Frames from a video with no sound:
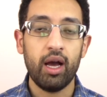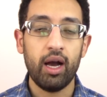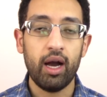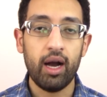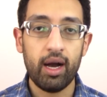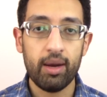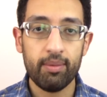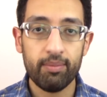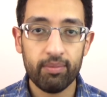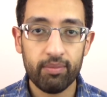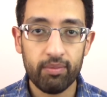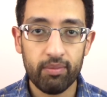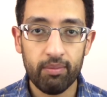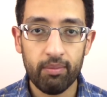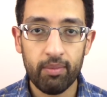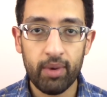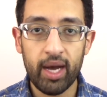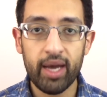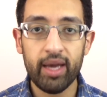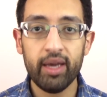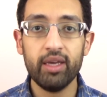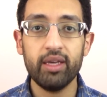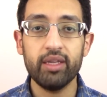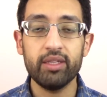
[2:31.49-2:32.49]

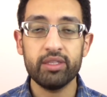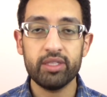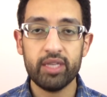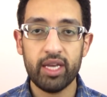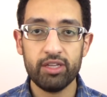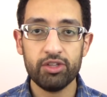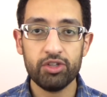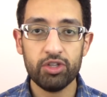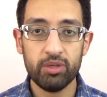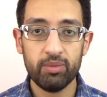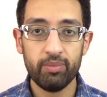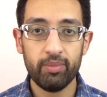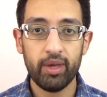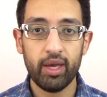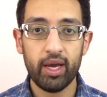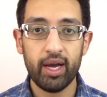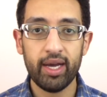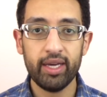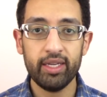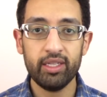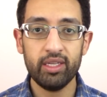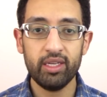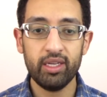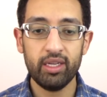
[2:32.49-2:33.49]
My intention
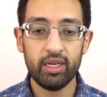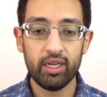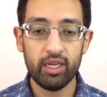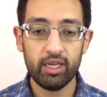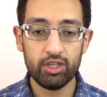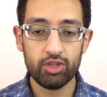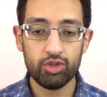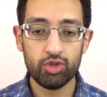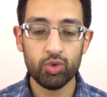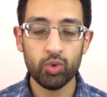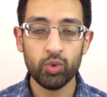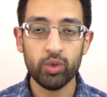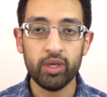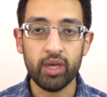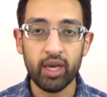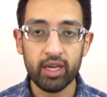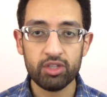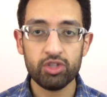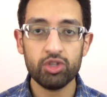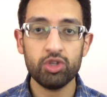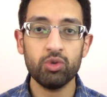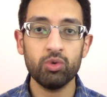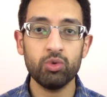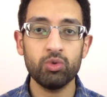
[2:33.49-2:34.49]
behind it is to
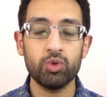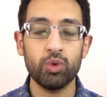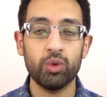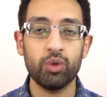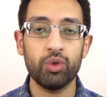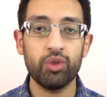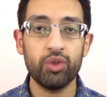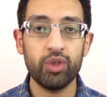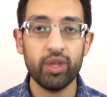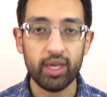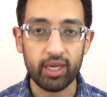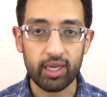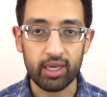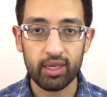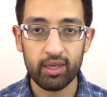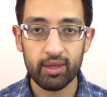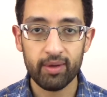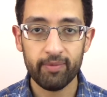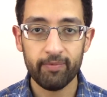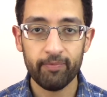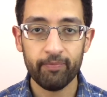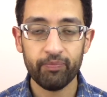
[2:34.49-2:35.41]
get you to think,